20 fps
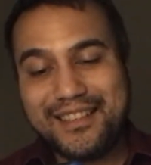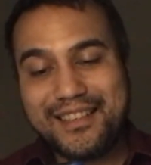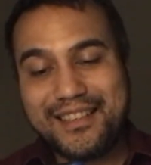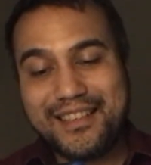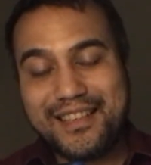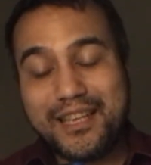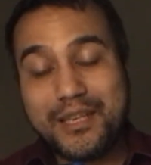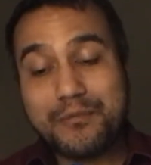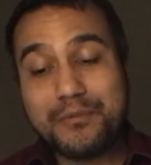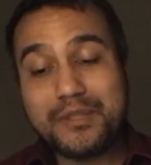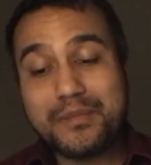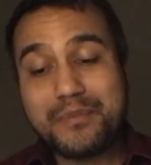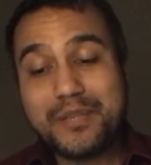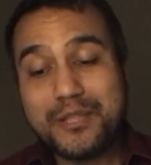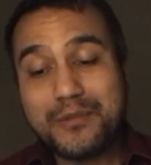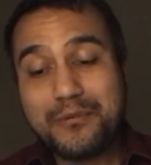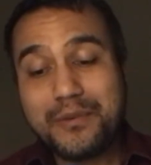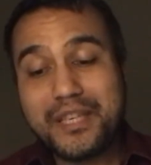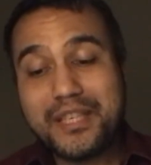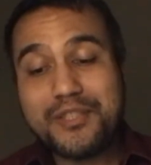It was
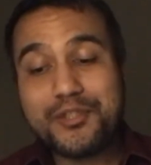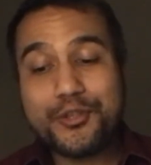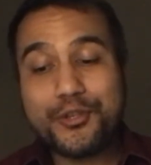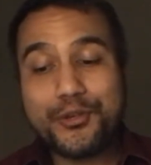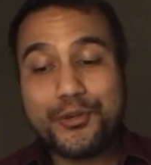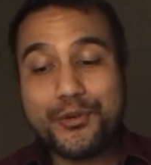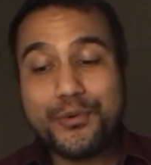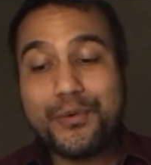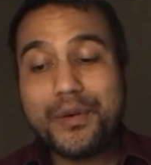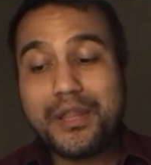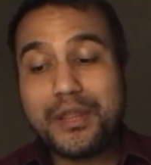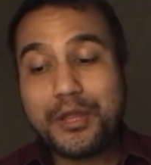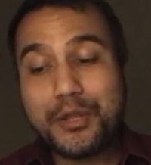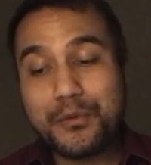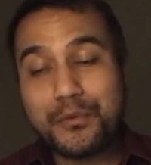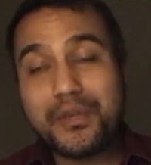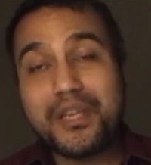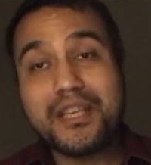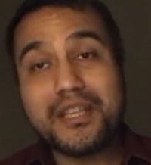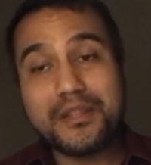between 2 and
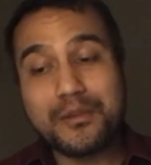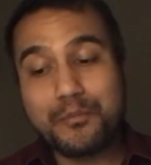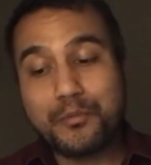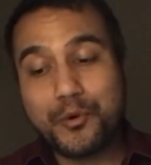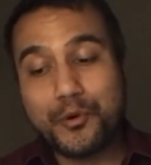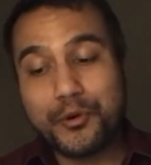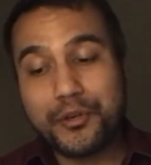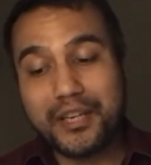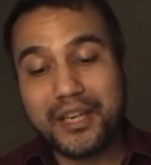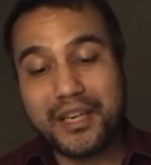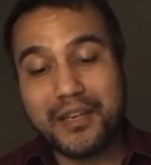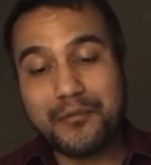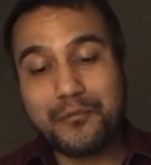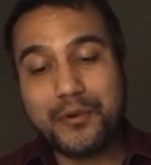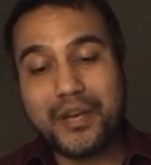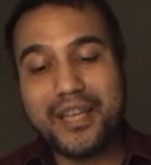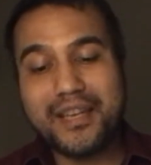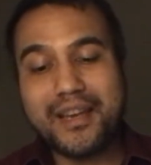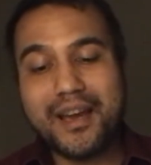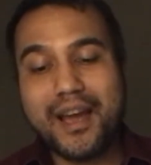3 in the morning
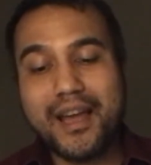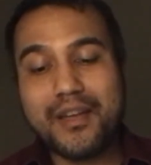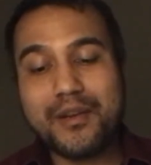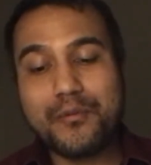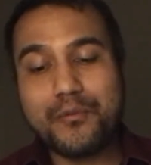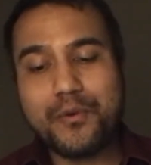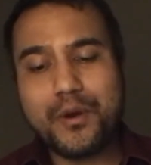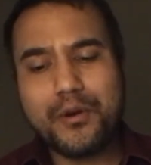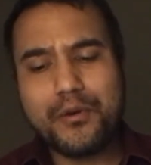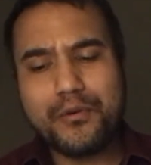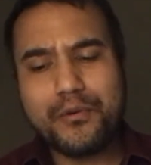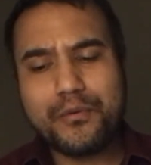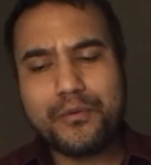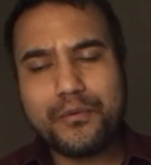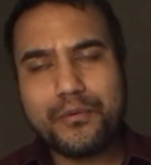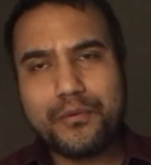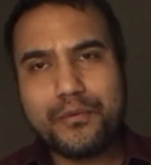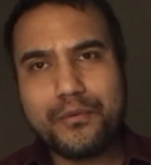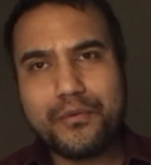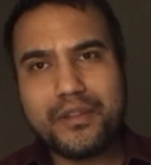when I awoke
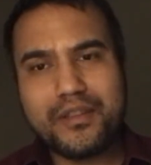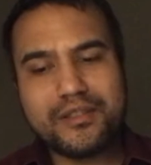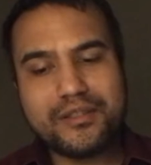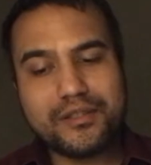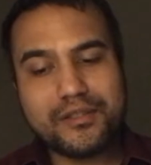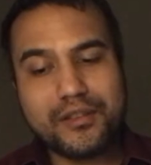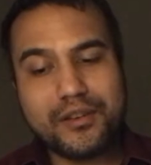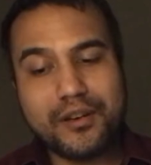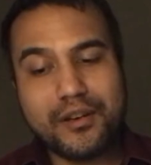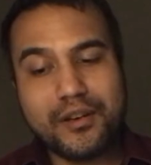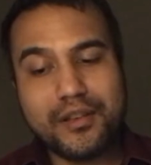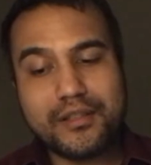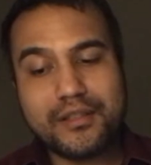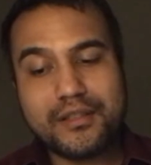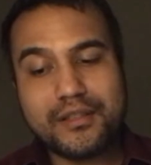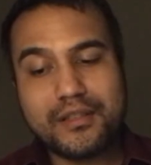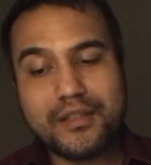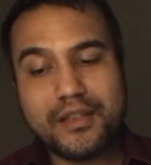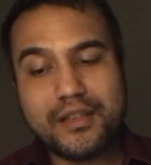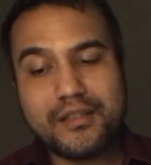with a start
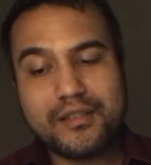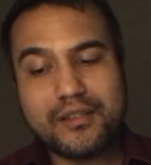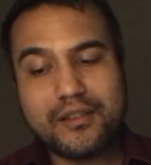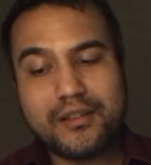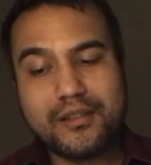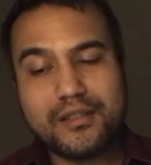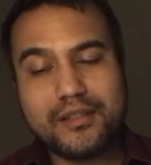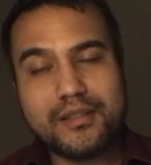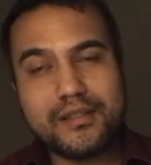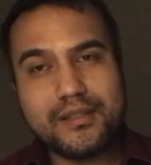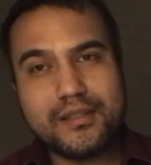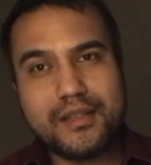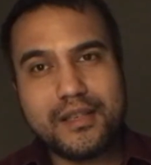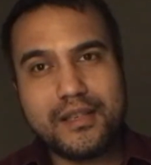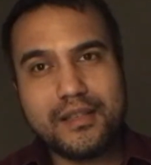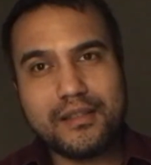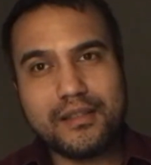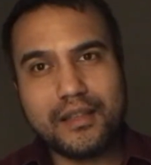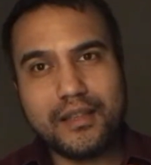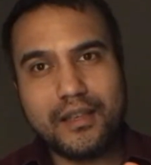and saw
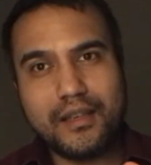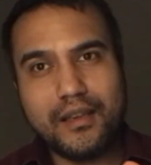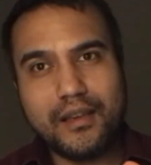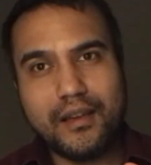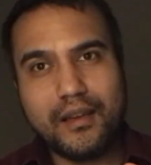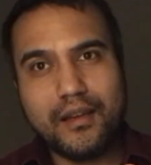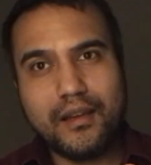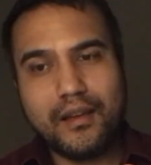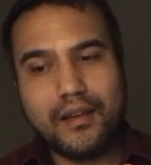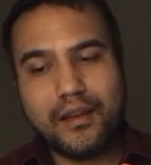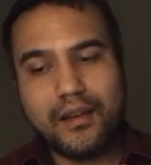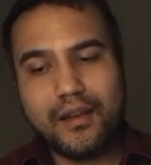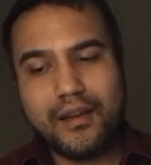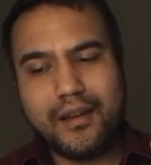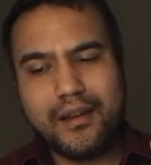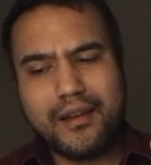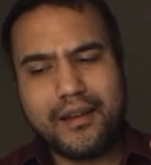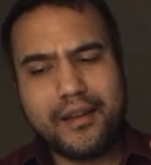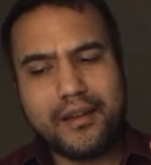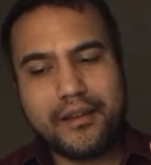distinctly
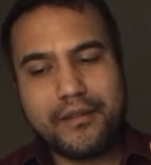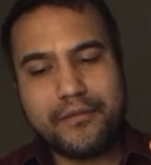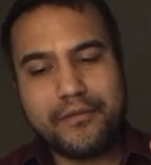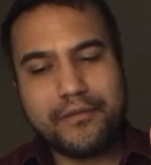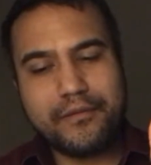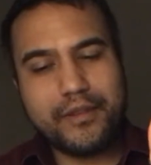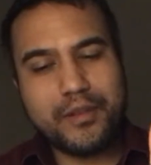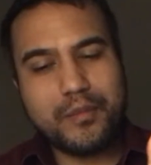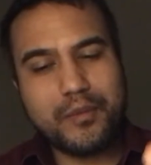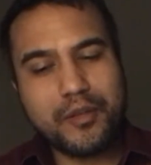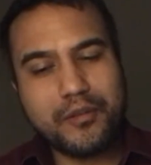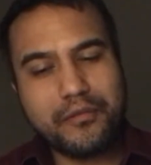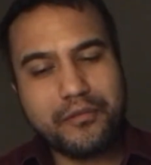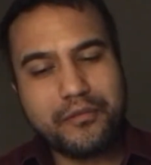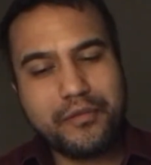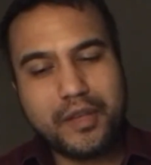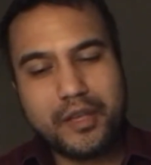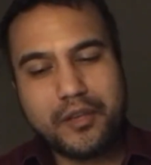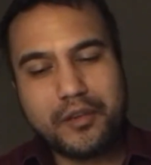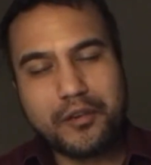a female
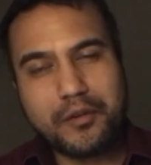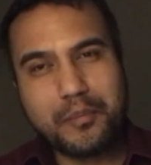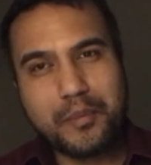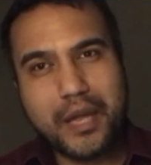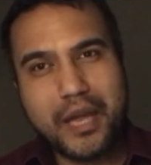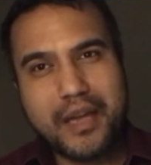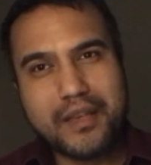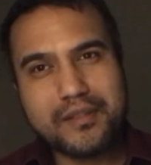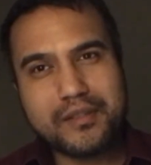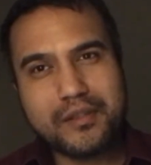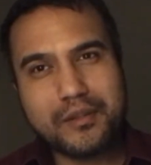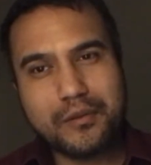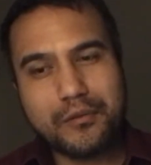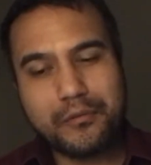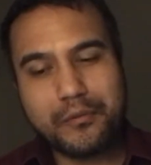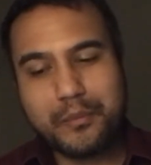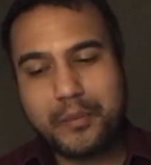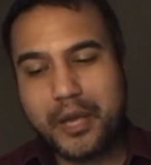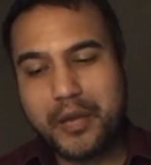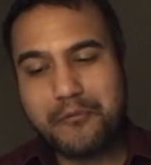figure passing
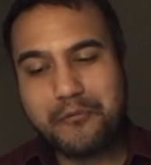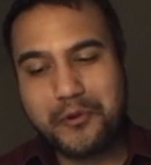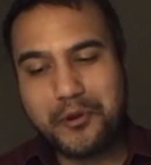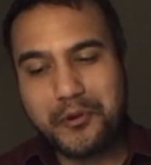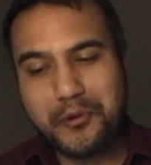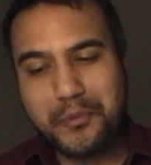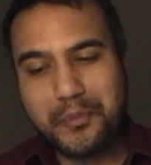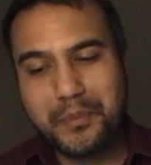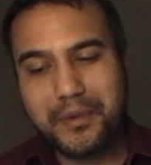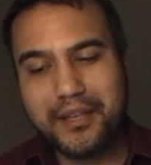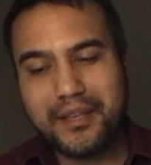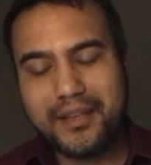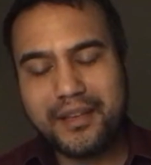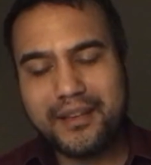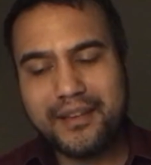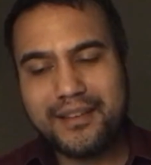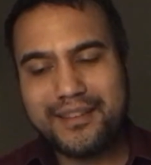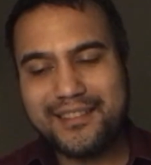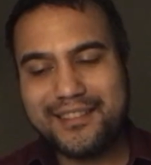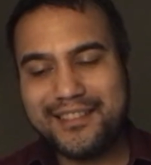through my room.
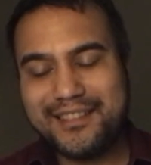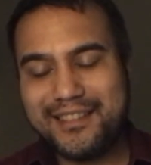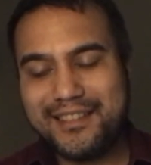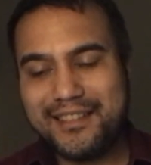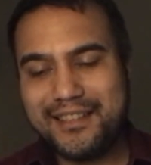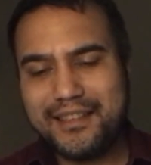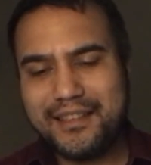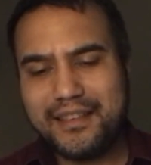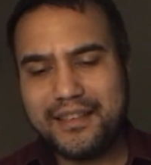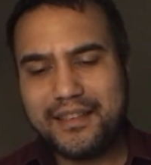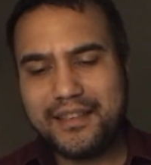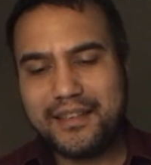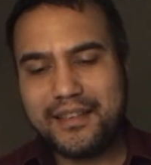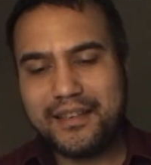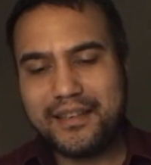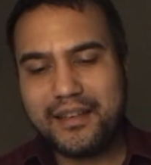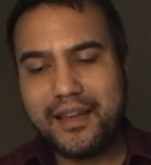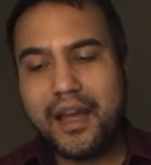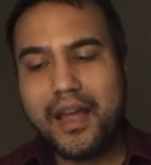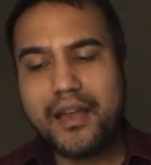
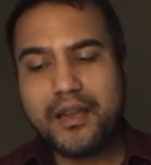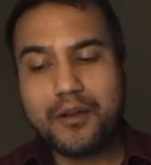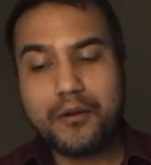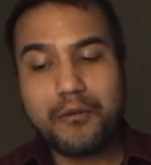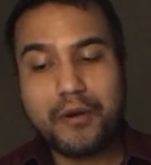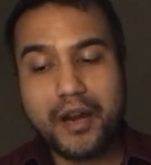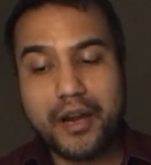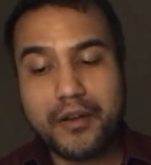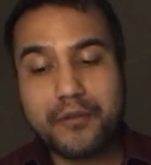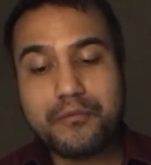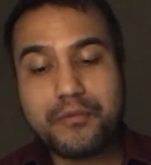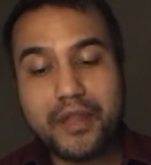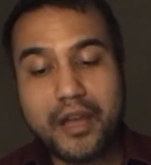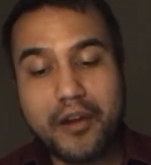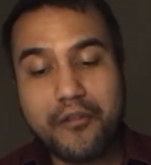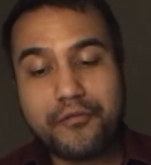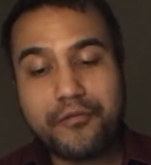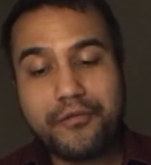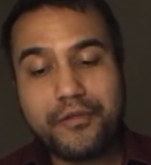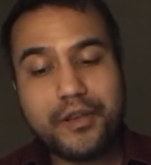I inquired
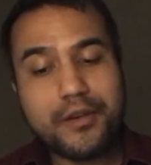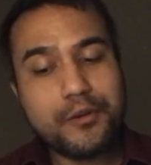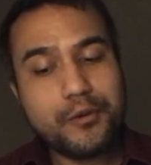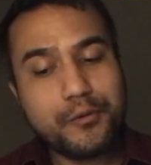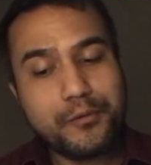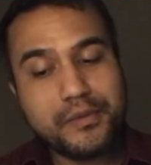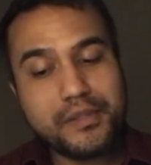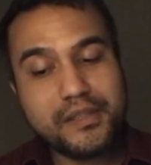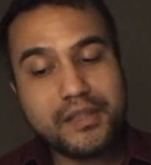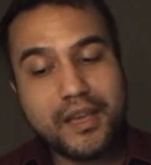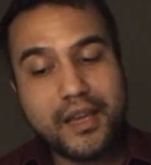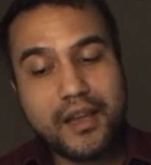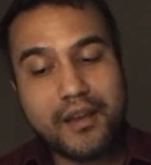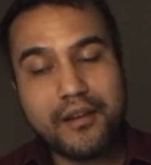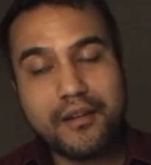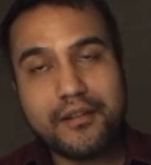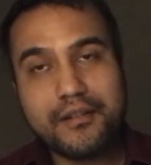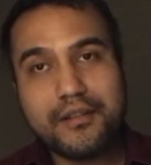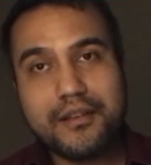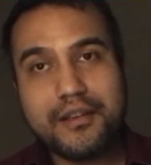without fear who was there.